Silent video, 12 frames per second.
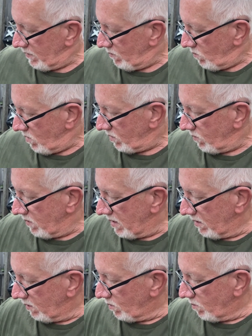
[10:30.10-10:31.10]
walked
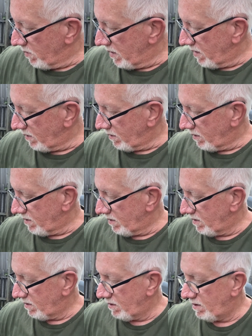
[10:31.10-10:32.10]
around a little bit.
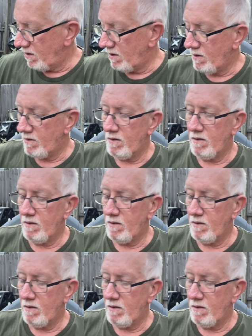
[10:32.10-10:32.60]
In the